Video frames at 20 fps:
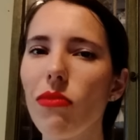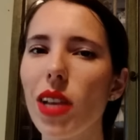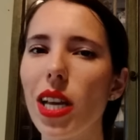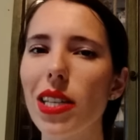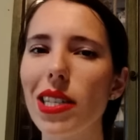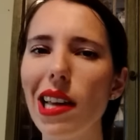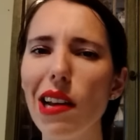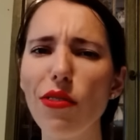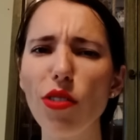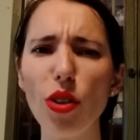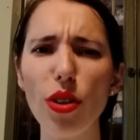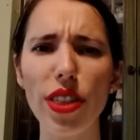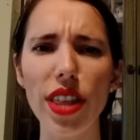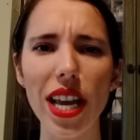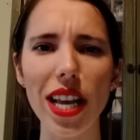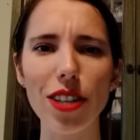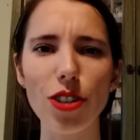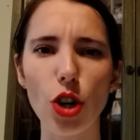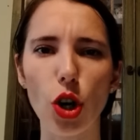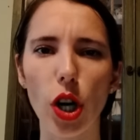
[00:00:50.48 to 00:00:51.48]
several
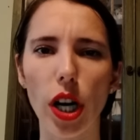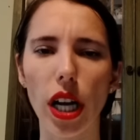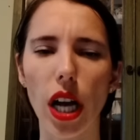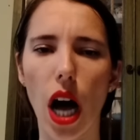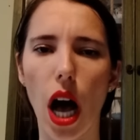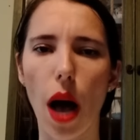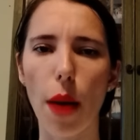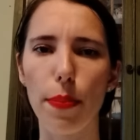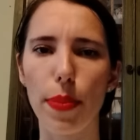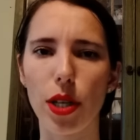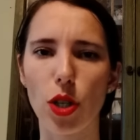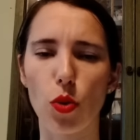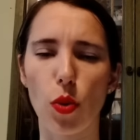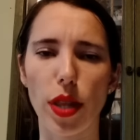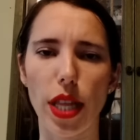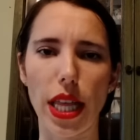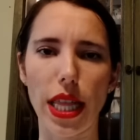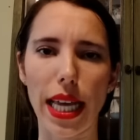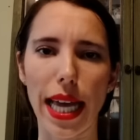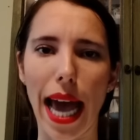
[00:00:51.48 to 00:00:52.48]
things are encompassed
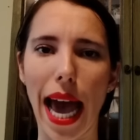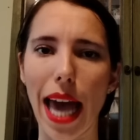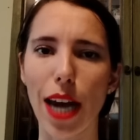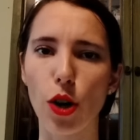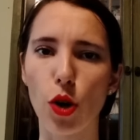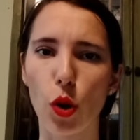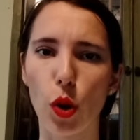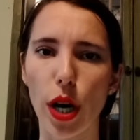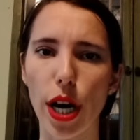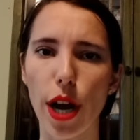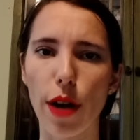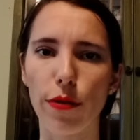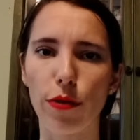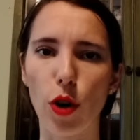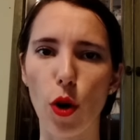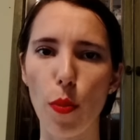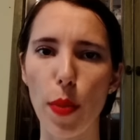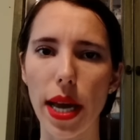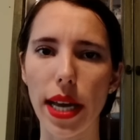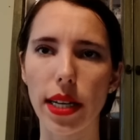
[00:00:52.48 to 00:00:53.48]
within the category of
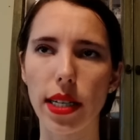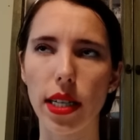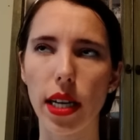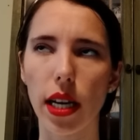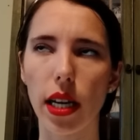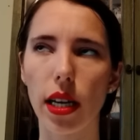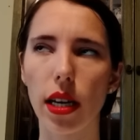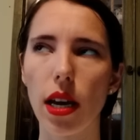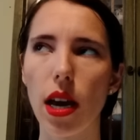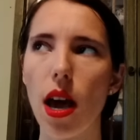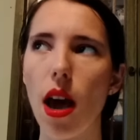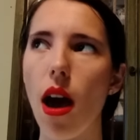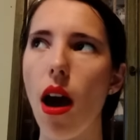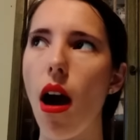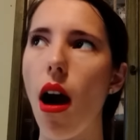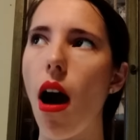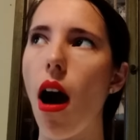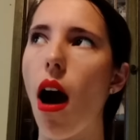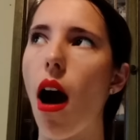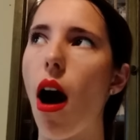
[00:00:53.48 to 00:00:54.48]
romantic.
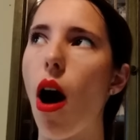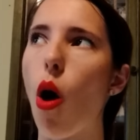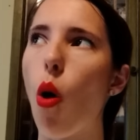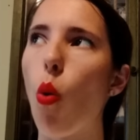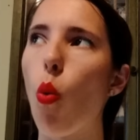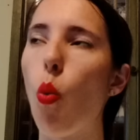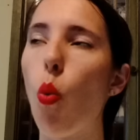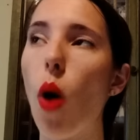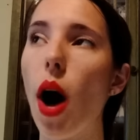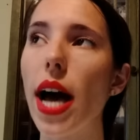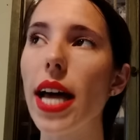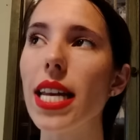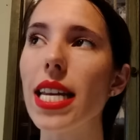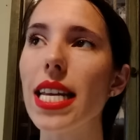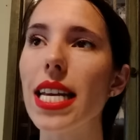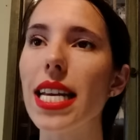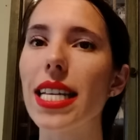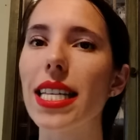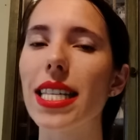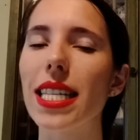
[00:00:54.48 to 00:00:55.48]
One
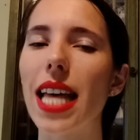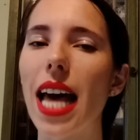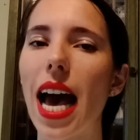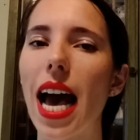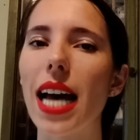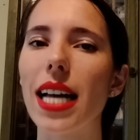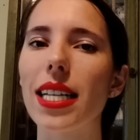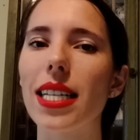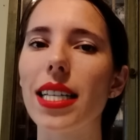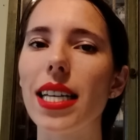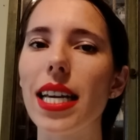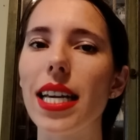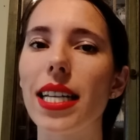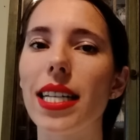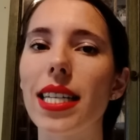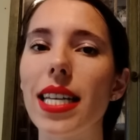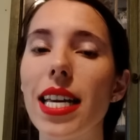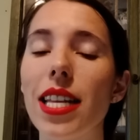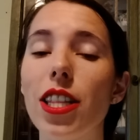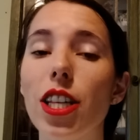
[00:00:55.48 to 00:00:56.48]
is that
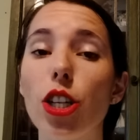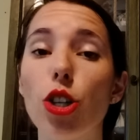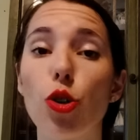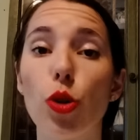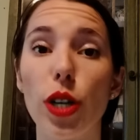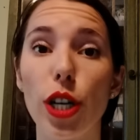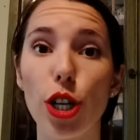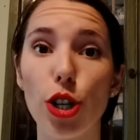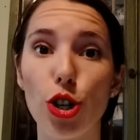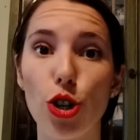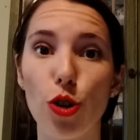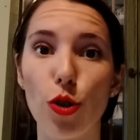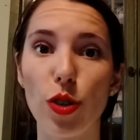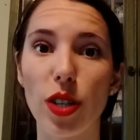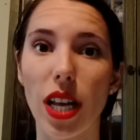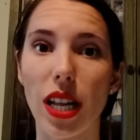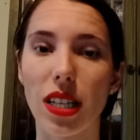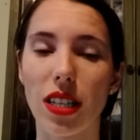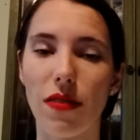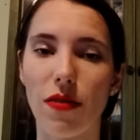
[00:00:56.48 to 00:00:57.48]
it's in the traditional
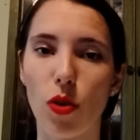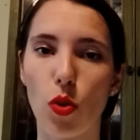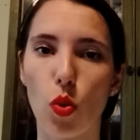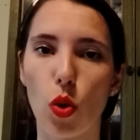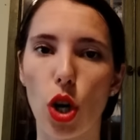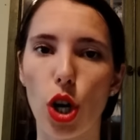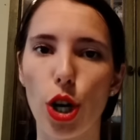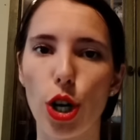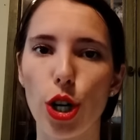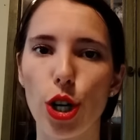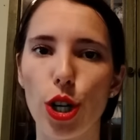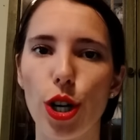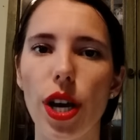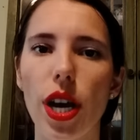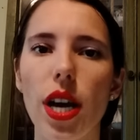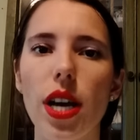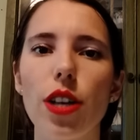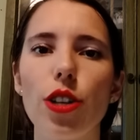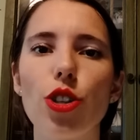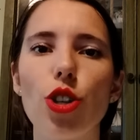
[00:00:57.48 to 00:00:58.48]
sense of the word.
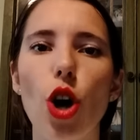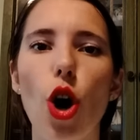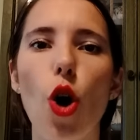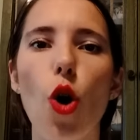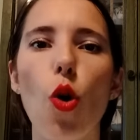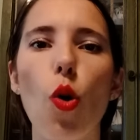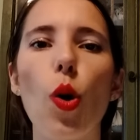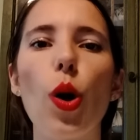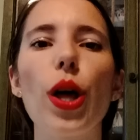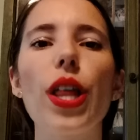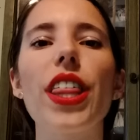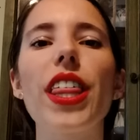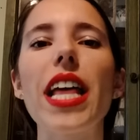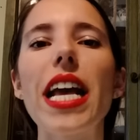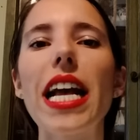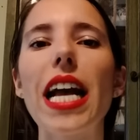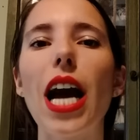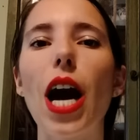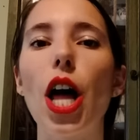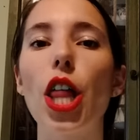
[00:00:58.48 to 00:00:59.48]
So
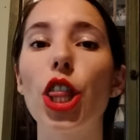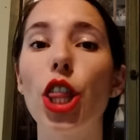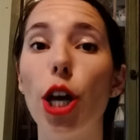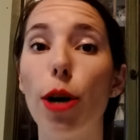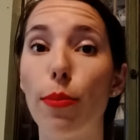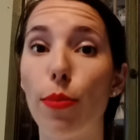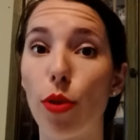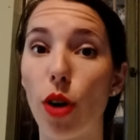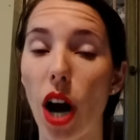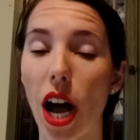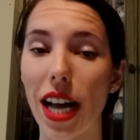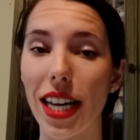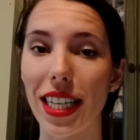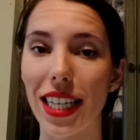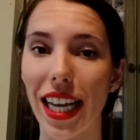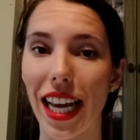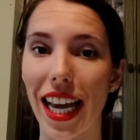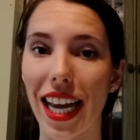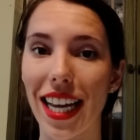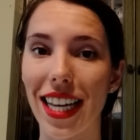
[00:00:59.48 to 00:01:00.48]
think the
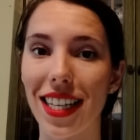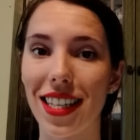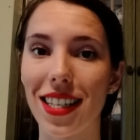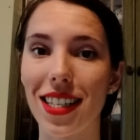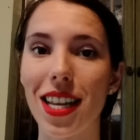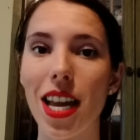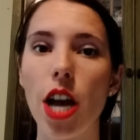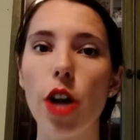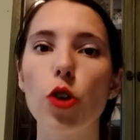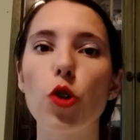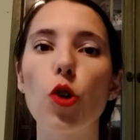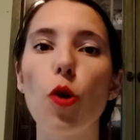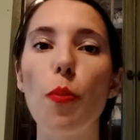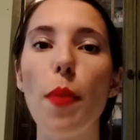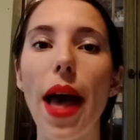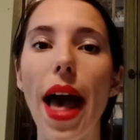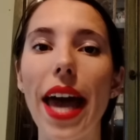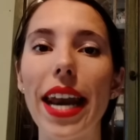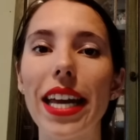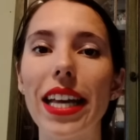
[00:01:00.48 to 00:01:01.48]
Brontes,
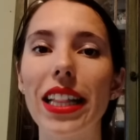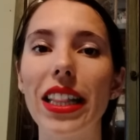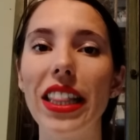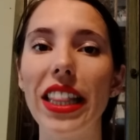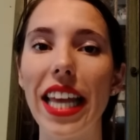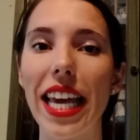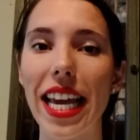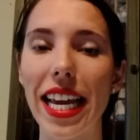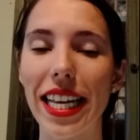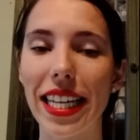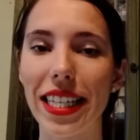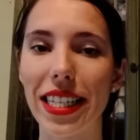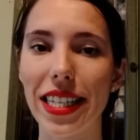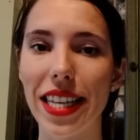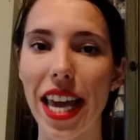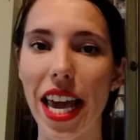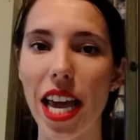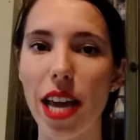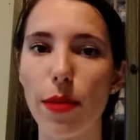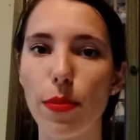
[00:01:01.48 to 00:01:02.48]
dramatic
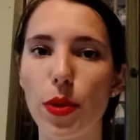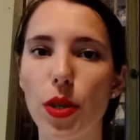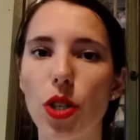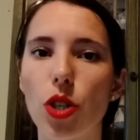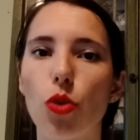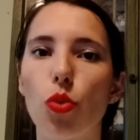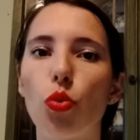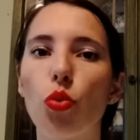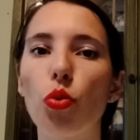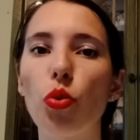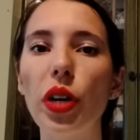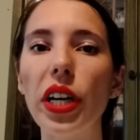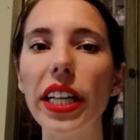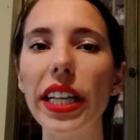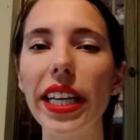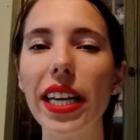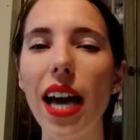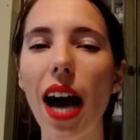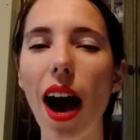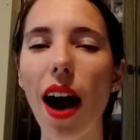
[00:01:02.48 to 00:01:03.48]
landscapes,
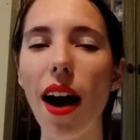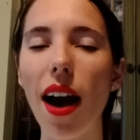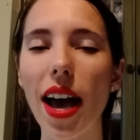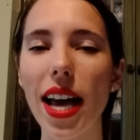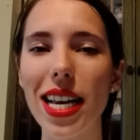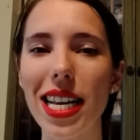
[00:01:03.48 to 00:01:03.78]
really high